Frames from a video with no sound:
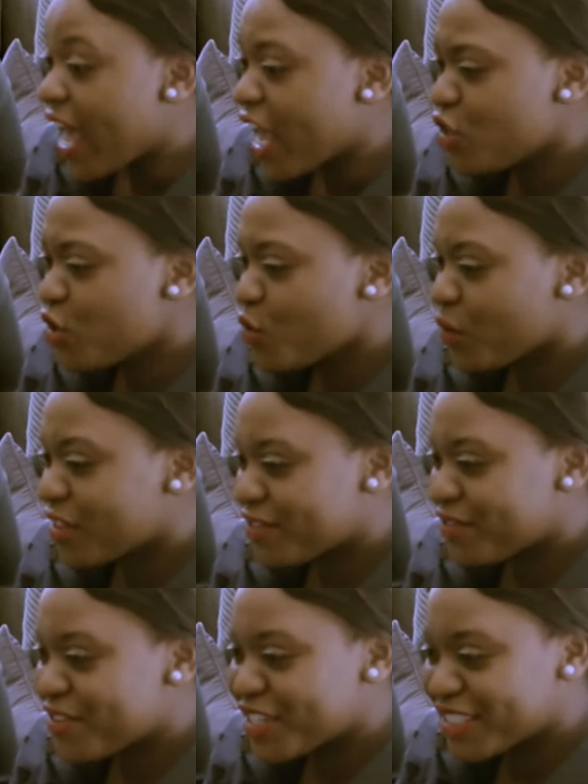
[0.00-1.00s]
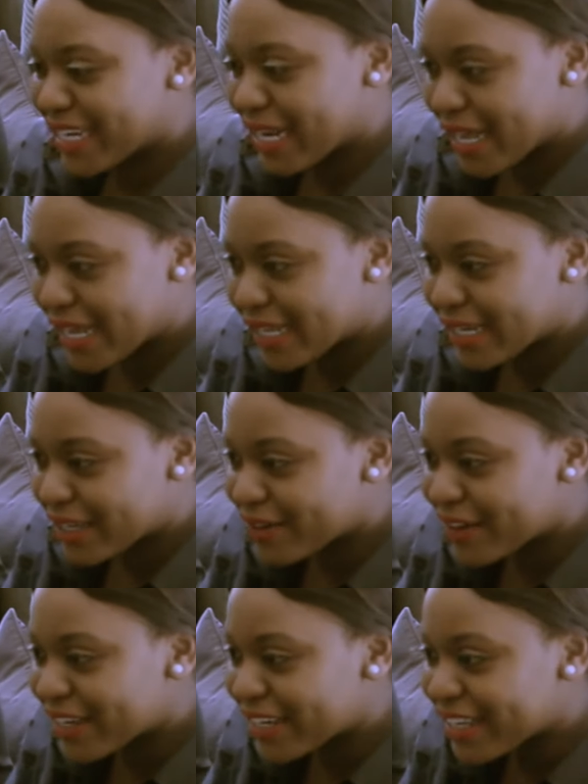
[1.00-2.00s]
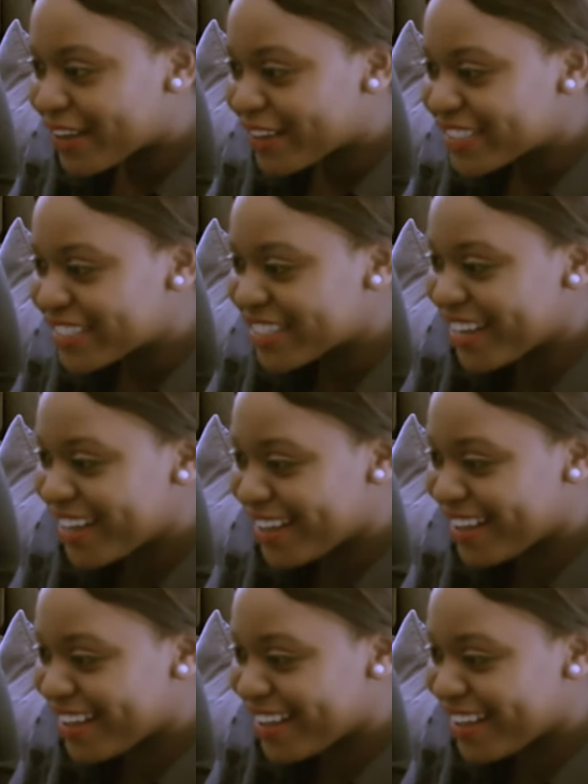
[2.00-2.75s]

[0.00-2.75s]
And you were the first lady, really. Channel